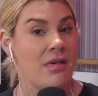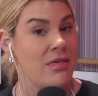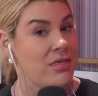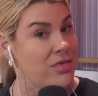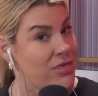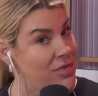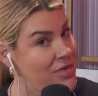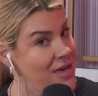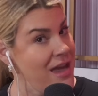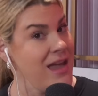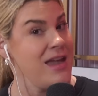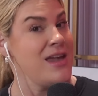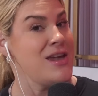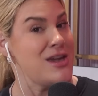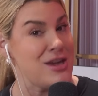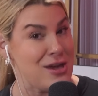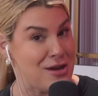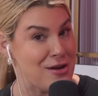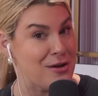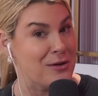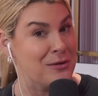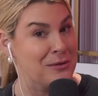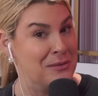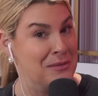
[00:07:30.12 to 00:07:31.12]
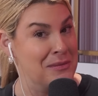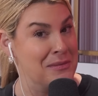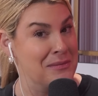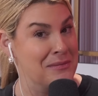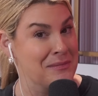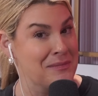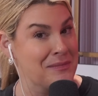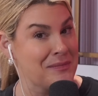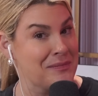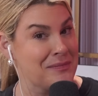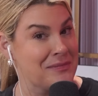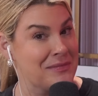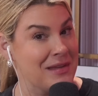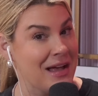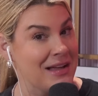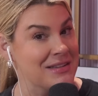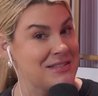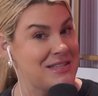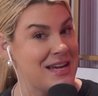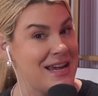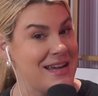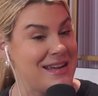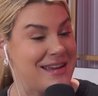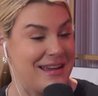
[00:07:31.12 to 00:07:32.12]
Thank you.
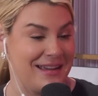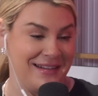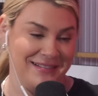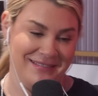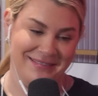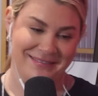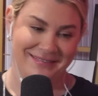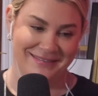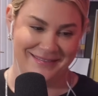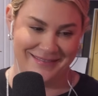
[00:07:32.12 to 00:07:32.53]
I'll take it.